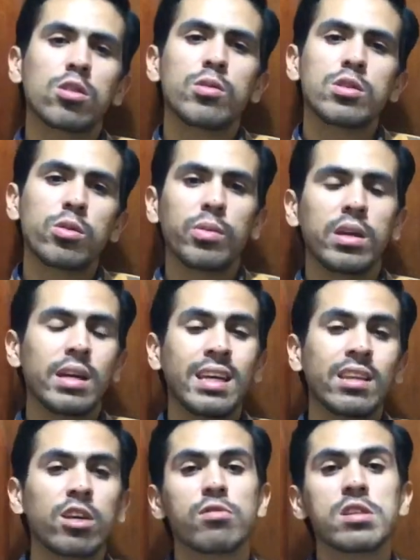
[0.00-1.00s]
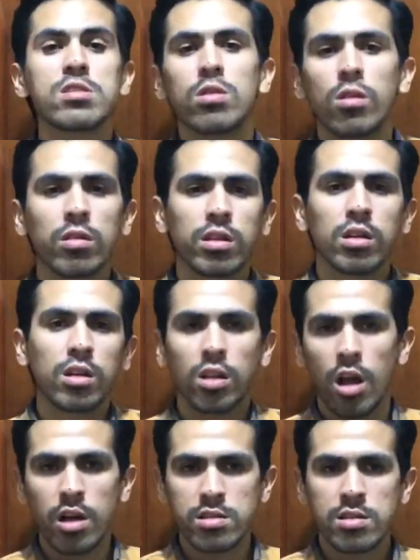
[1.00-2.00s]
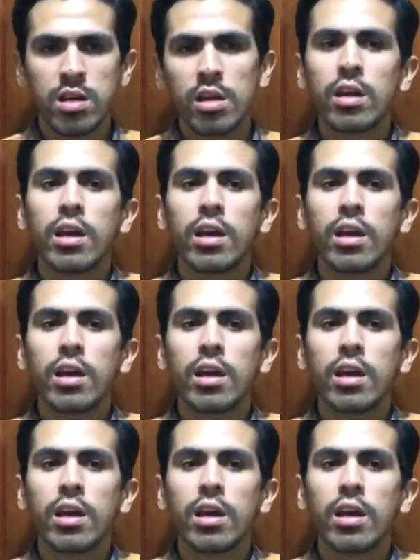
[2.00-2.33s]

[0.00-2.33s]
going to be in the result clause,